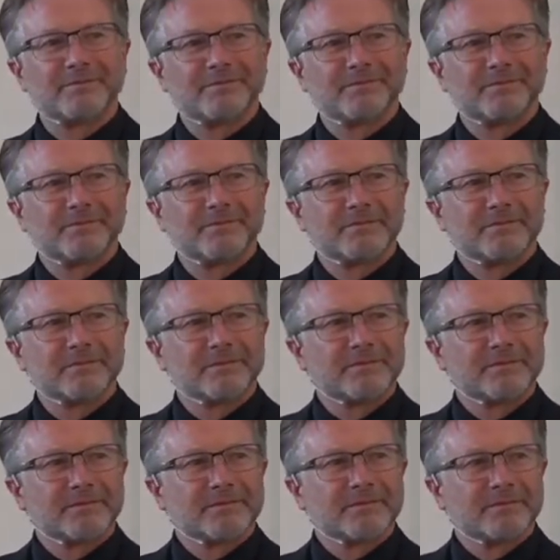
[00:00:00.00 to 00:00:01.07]

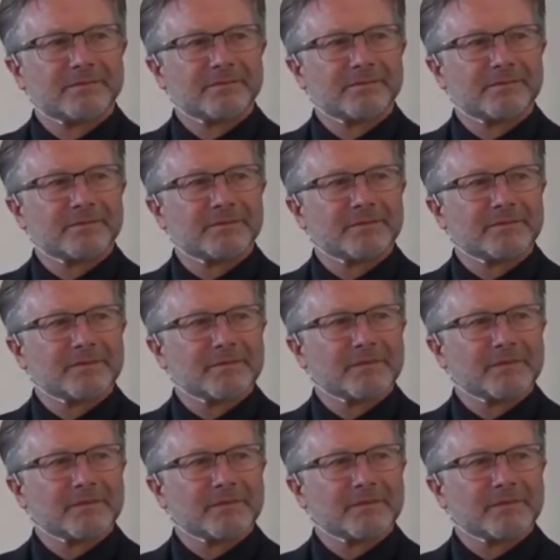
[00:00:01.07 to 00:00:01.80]
No one is speaking in this clip.